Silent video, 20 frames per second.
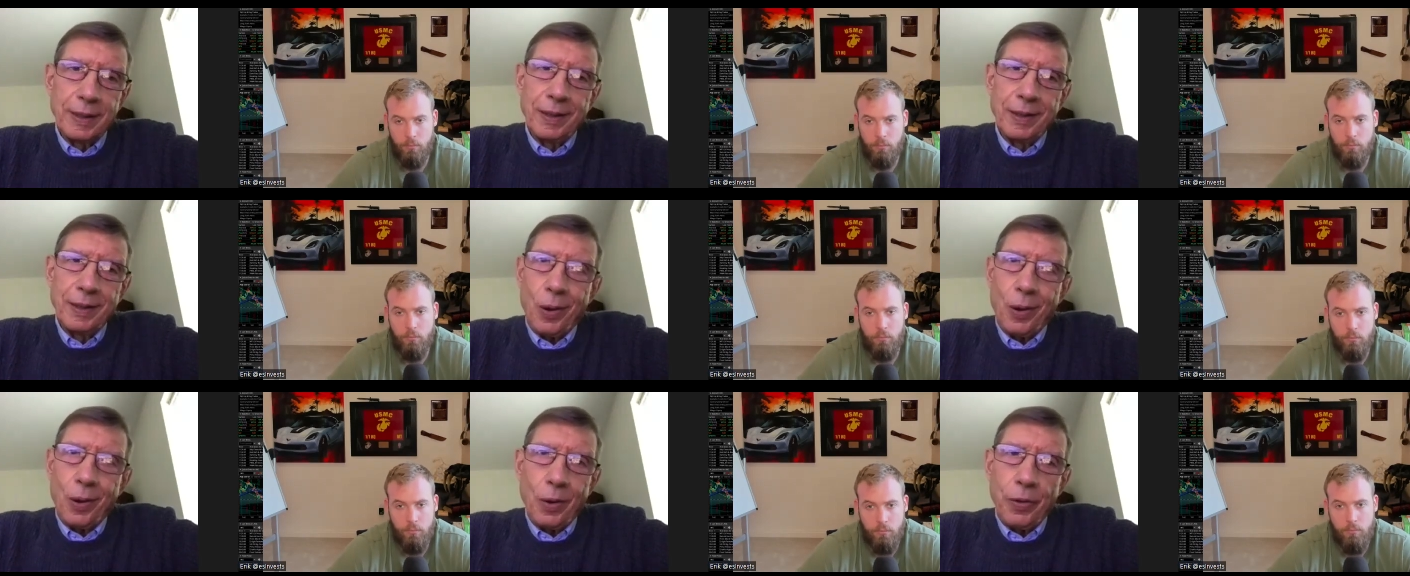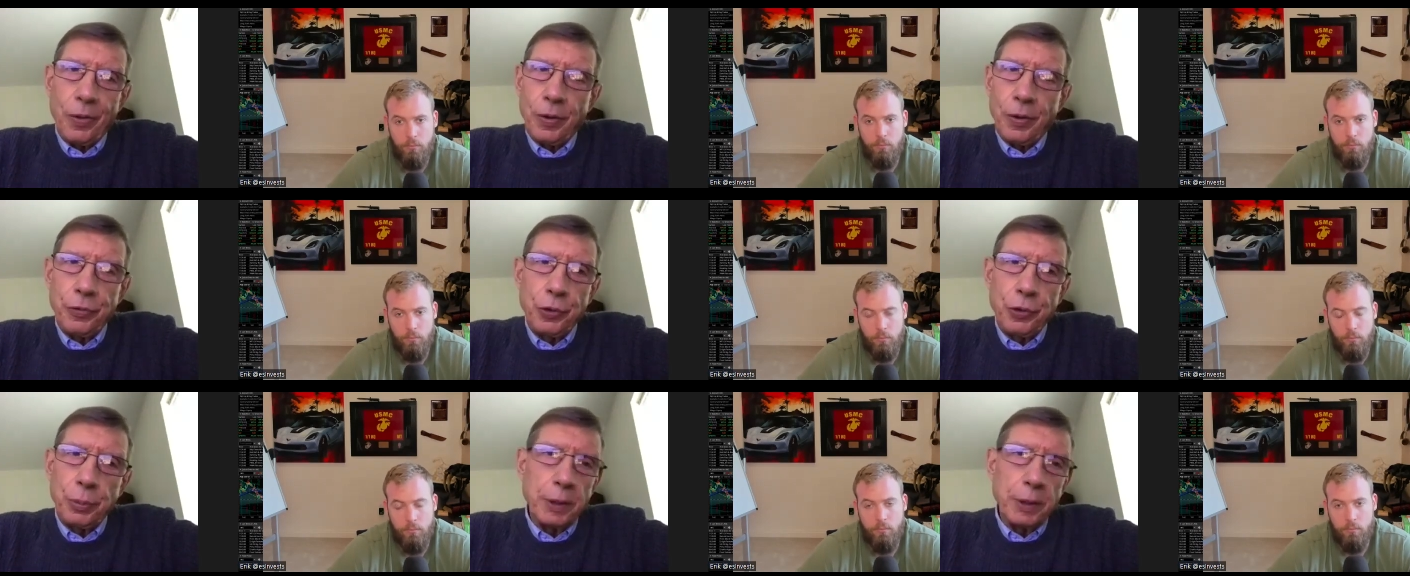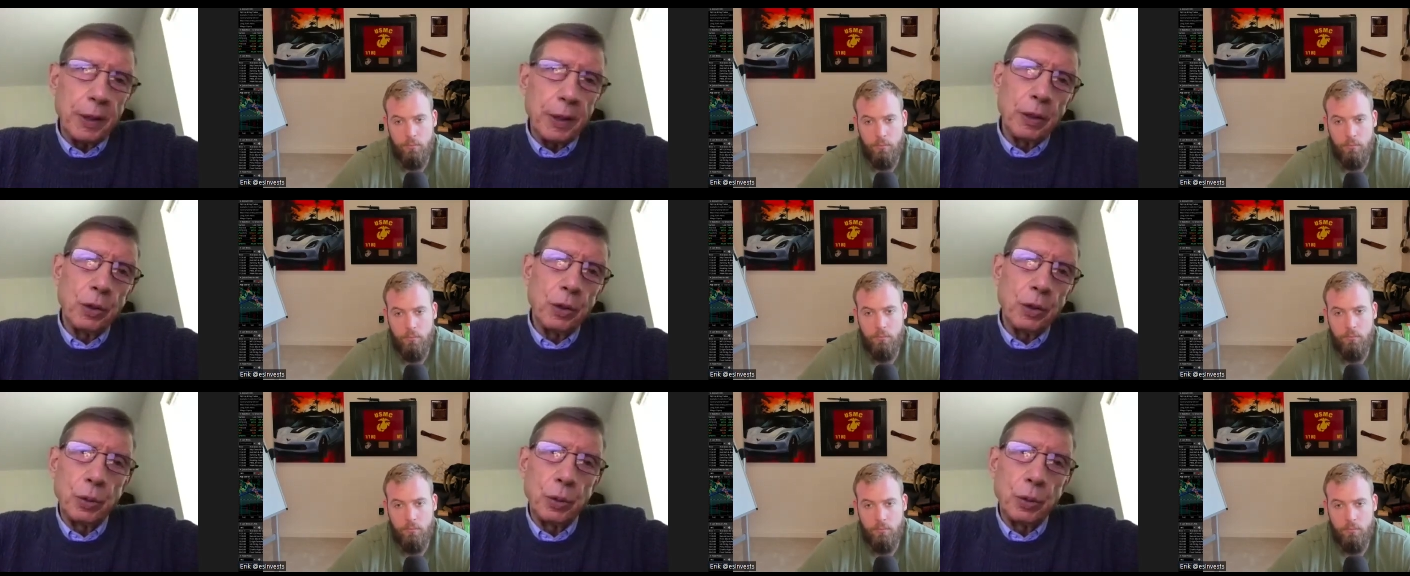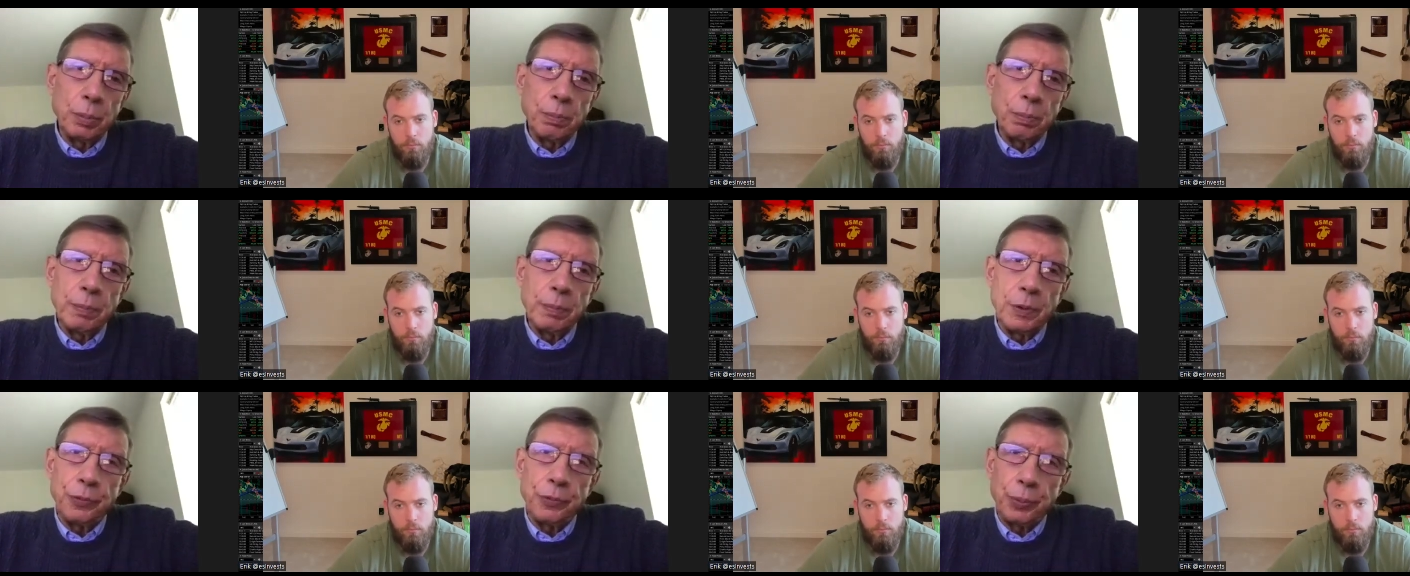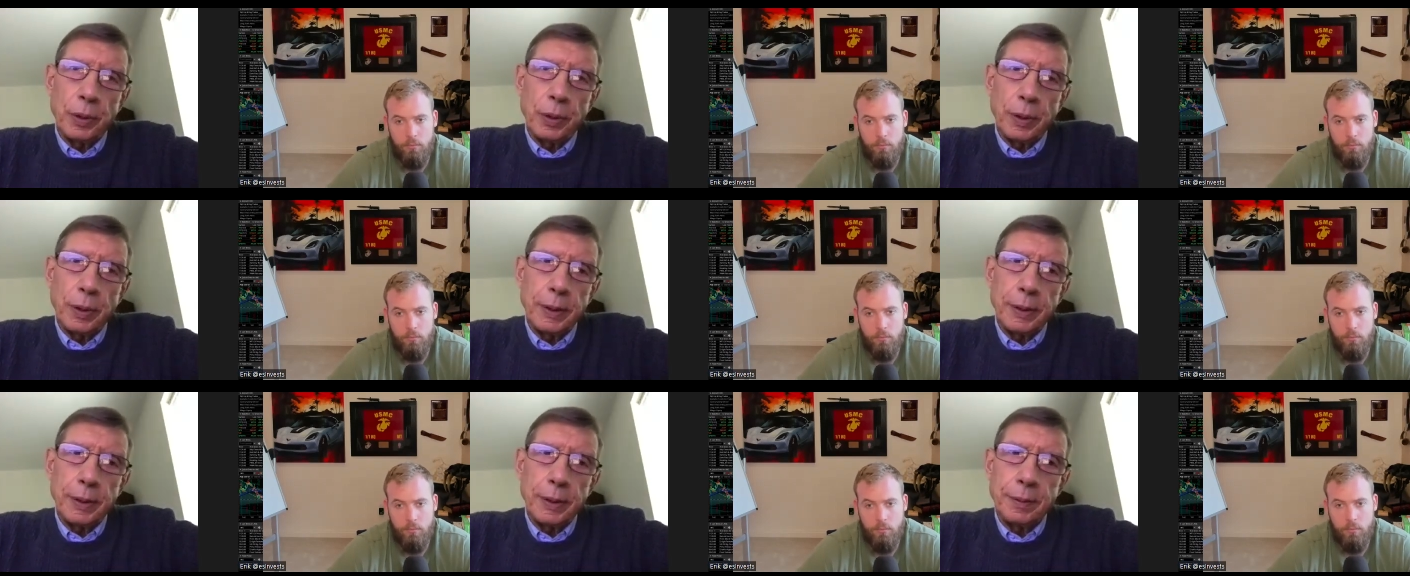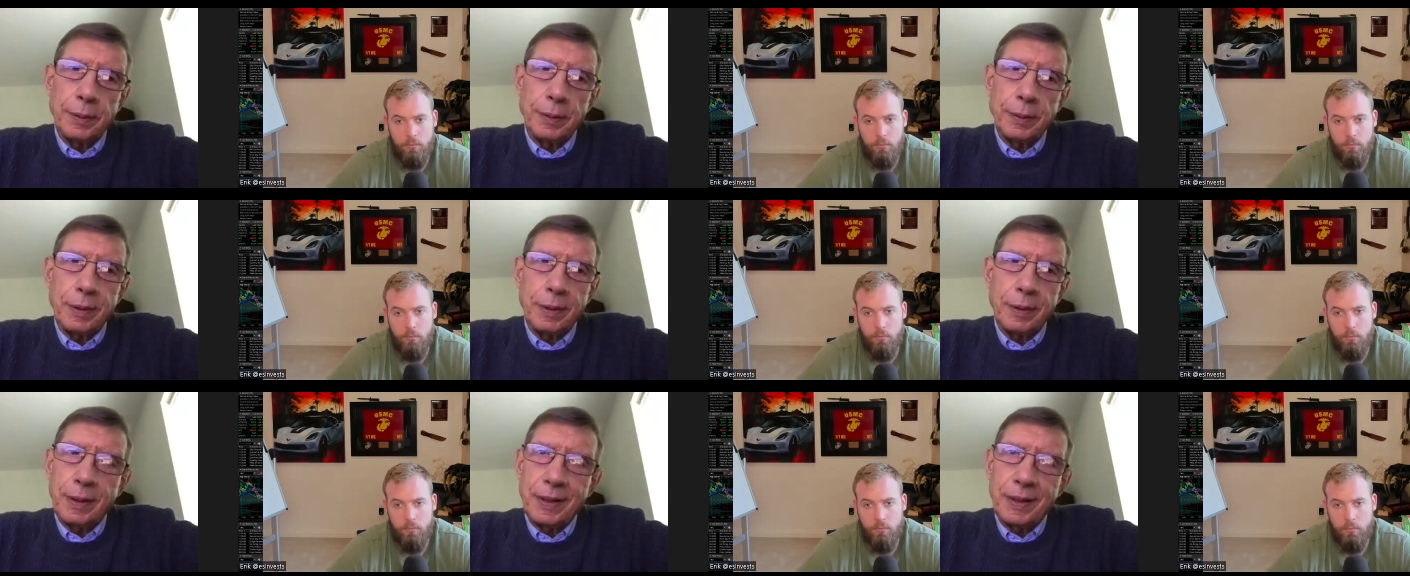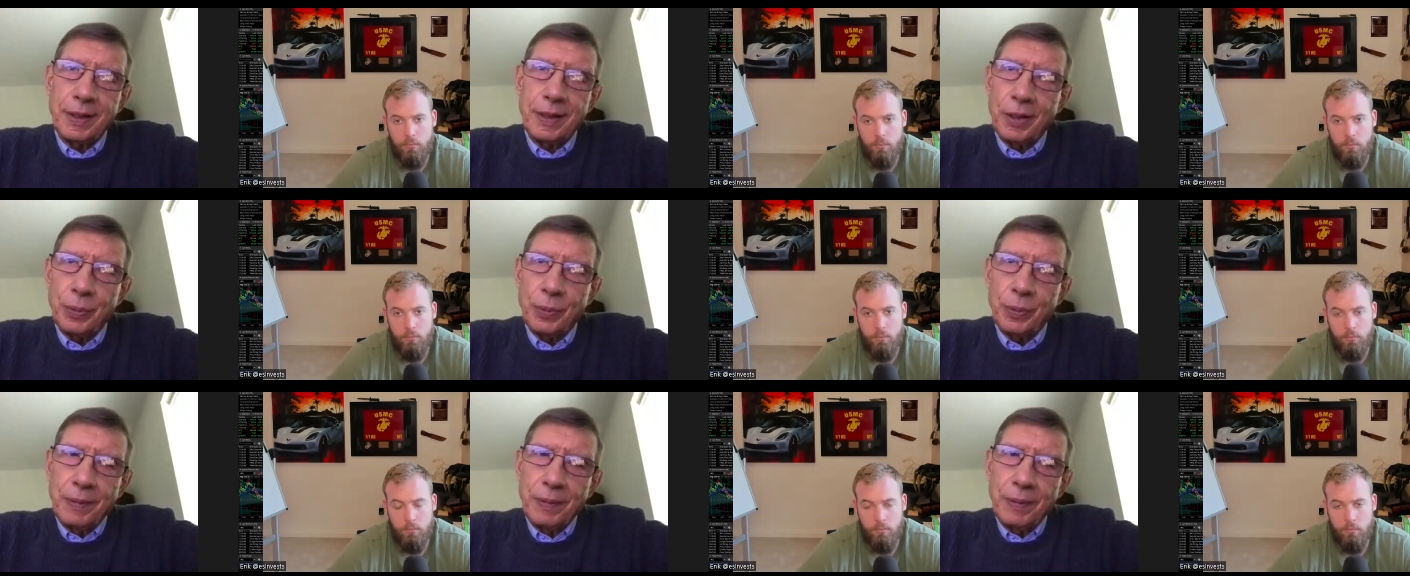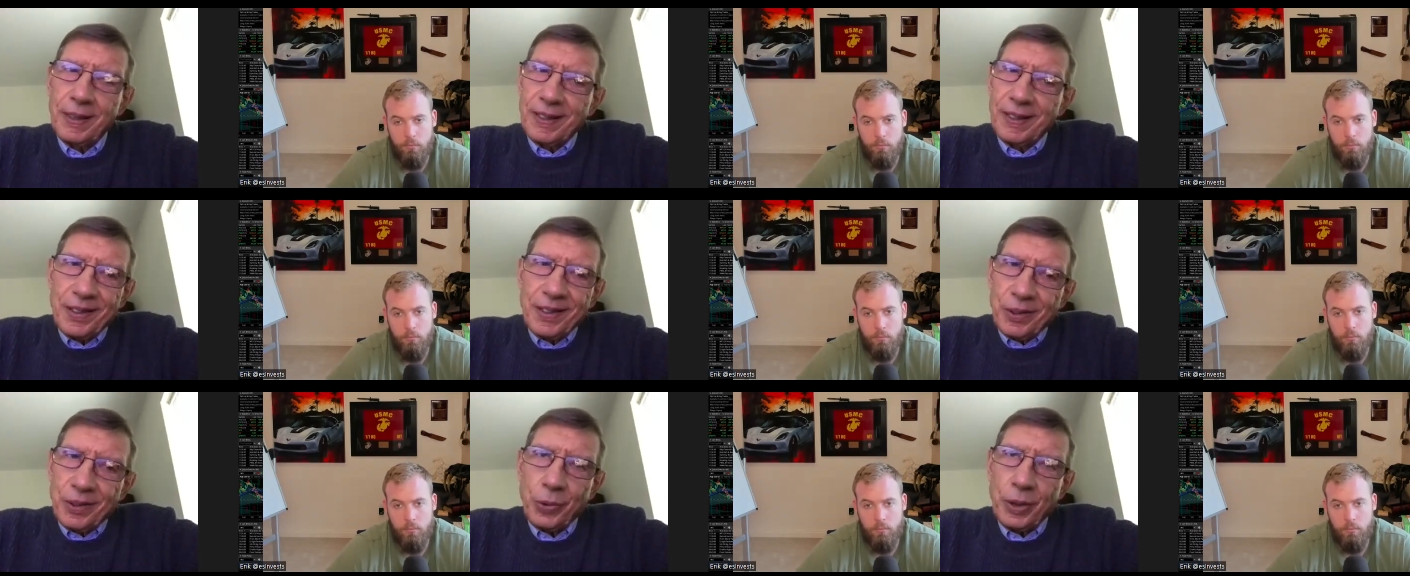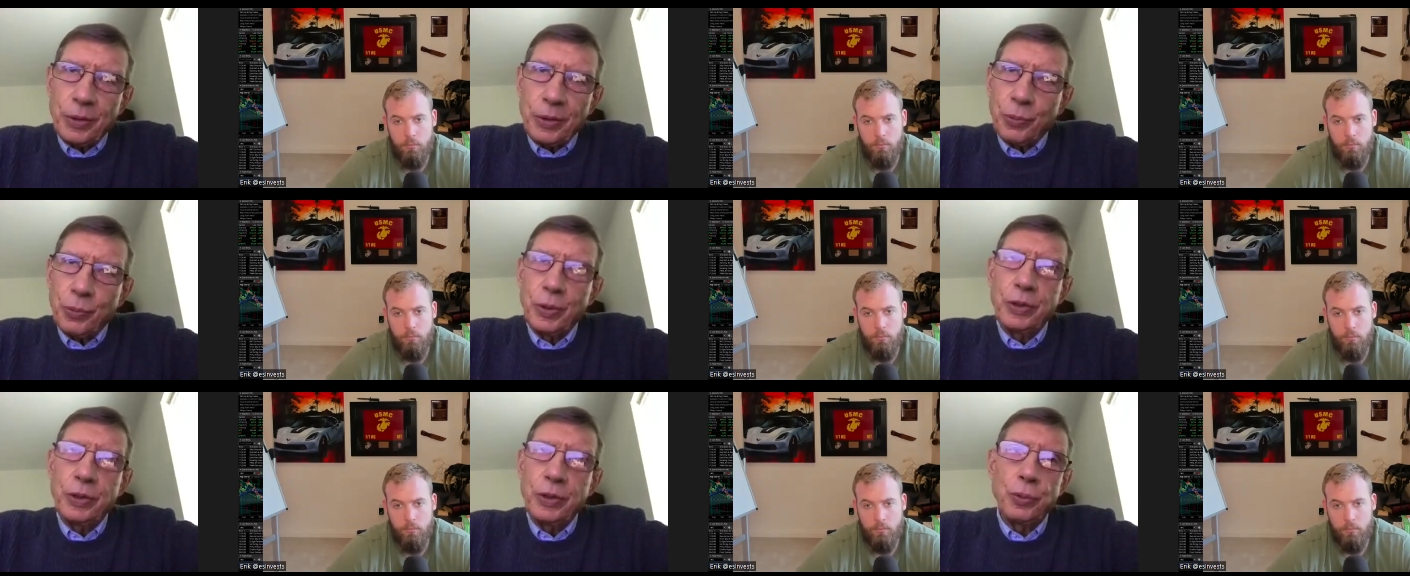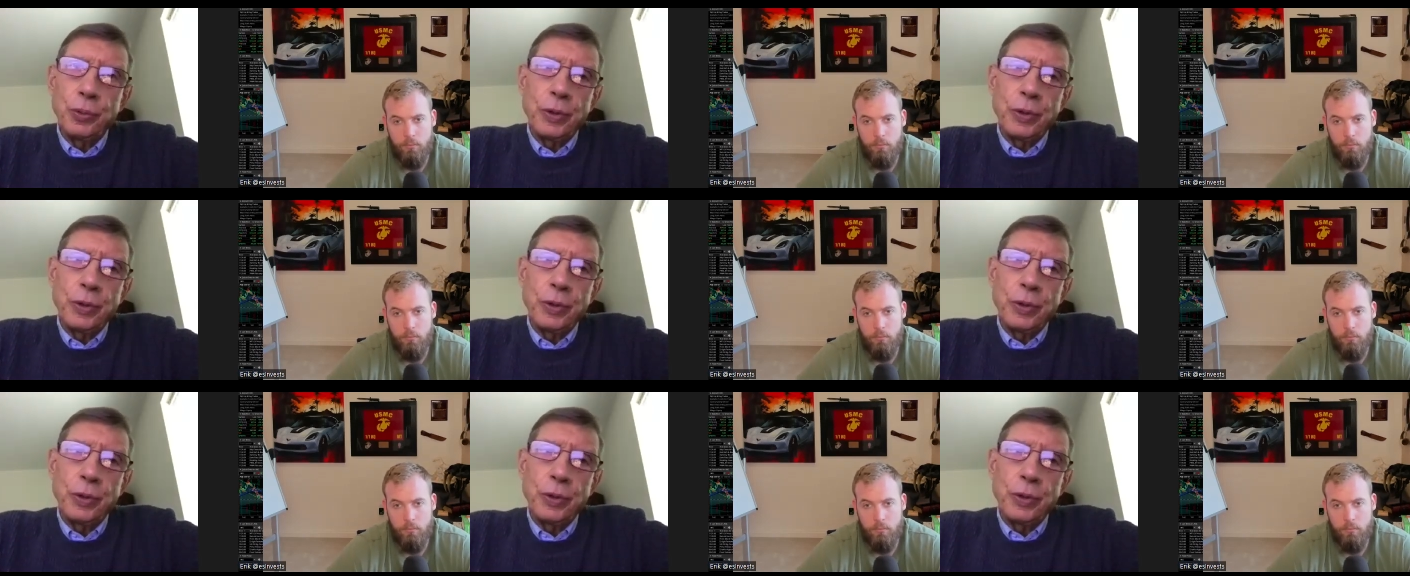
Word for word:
Speaker 1: all the doom and gloom is really, you know, we we knew